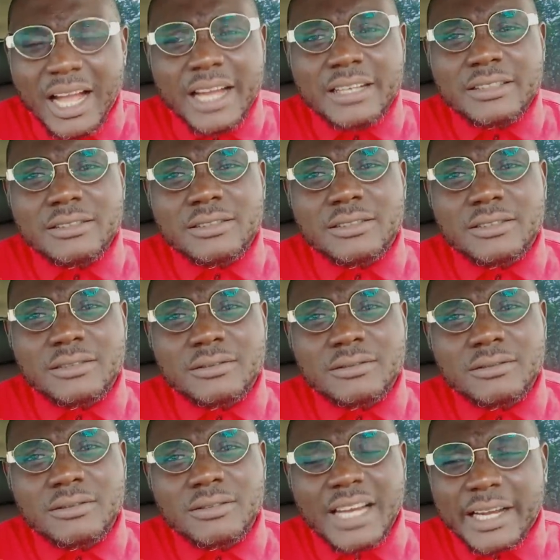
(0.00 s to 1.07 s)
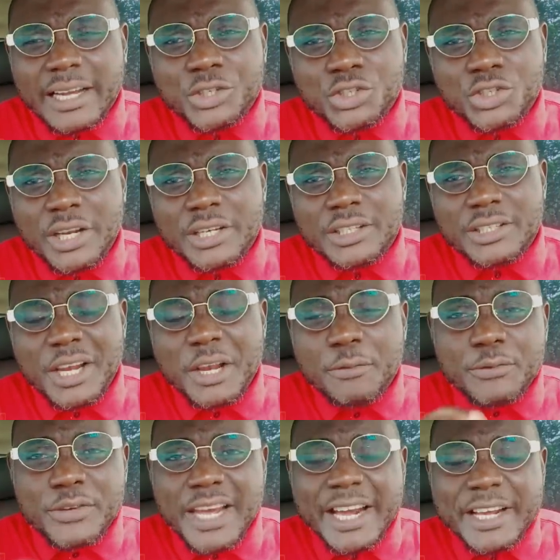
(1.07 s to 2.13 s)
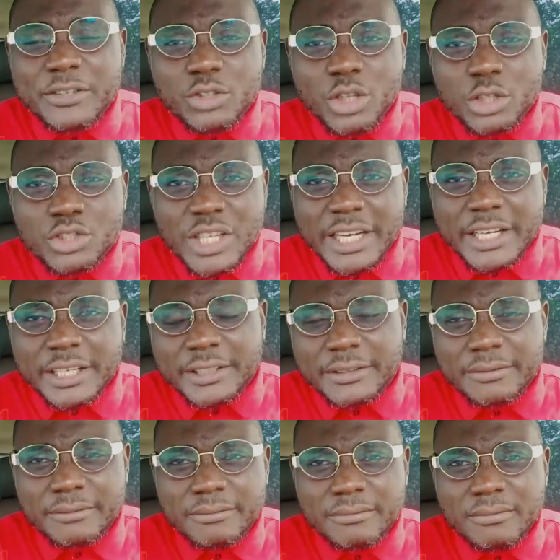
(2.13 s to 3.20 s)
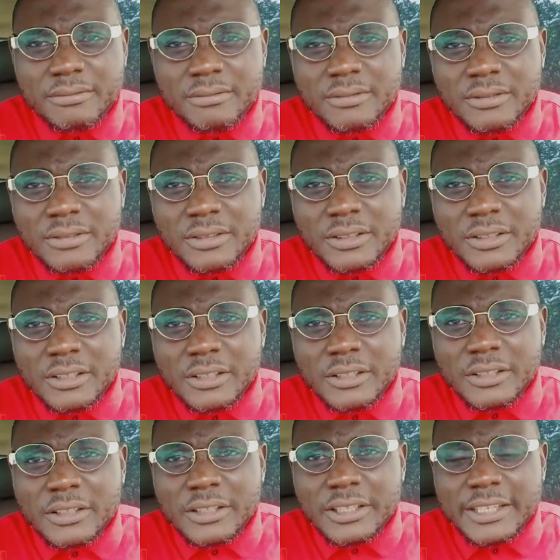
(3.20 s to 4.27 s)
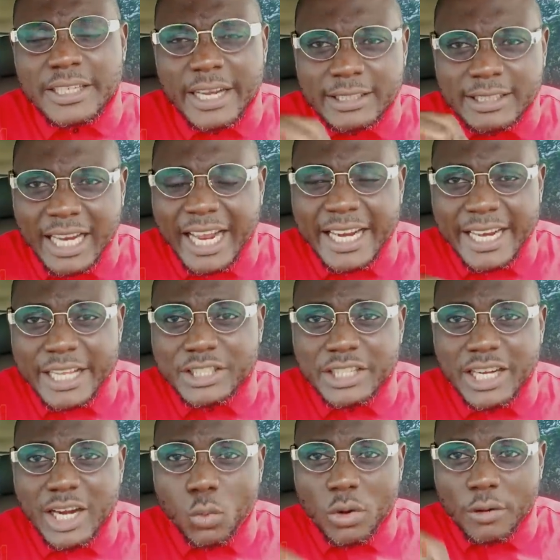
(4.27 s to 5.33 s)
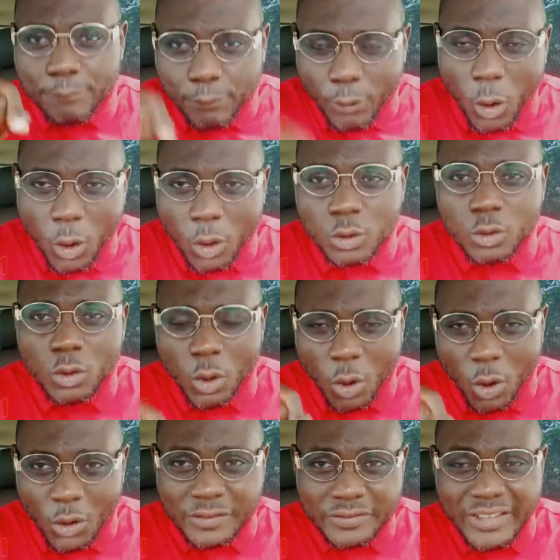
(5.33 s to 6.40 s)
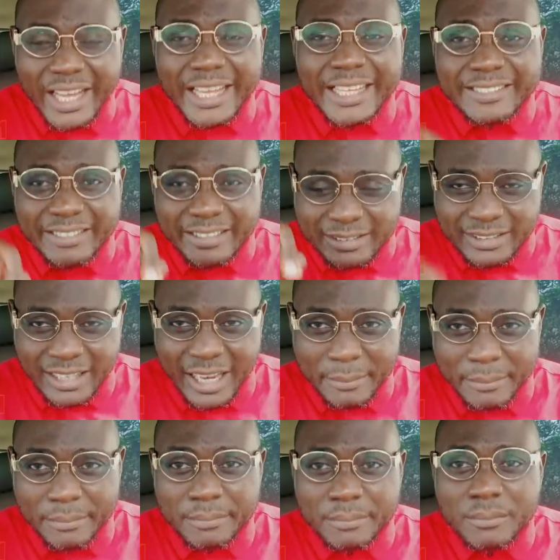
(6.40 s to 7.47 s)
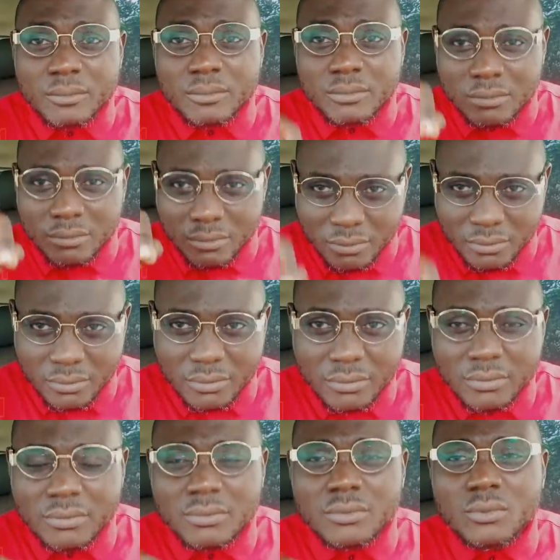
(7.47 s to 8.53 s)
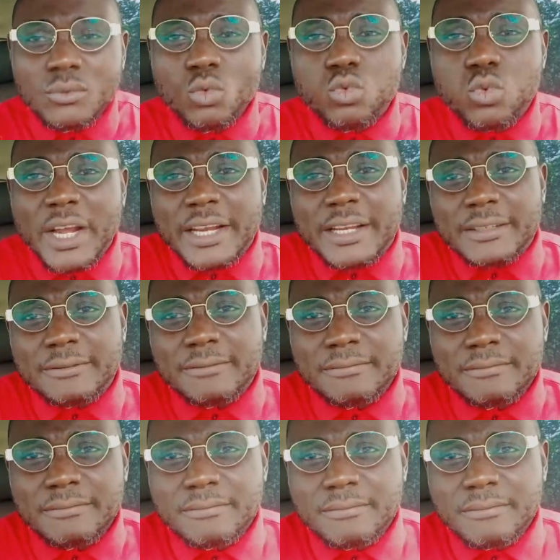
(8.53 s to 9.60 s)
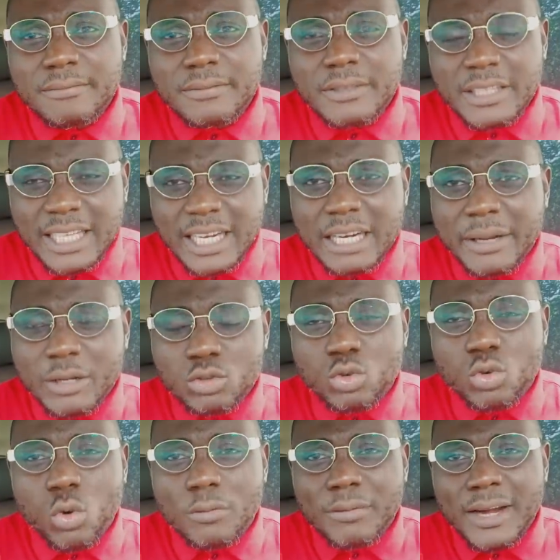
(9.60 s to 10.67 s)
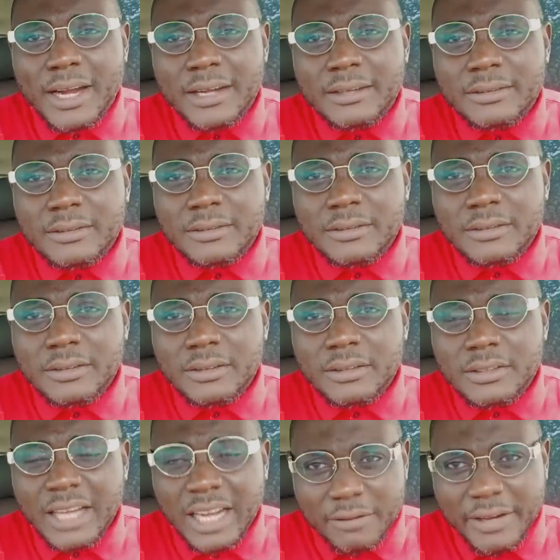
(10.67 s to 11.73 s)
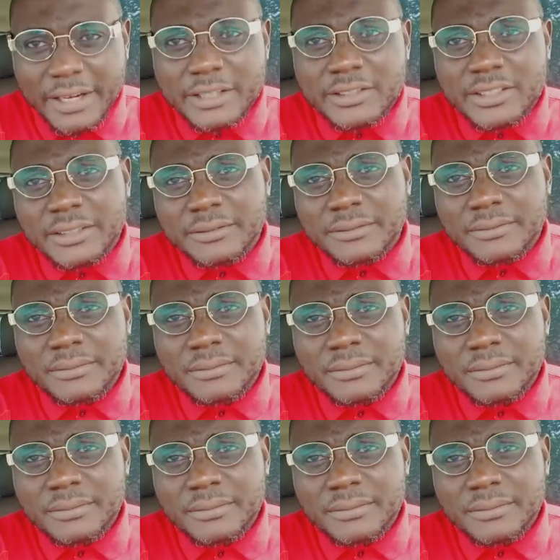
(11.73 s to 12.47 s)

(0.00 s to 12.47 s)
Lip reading: And like I said, if care is not taken, the entire Nigeria will fall under the same way the Taliban took over the Afghanistan.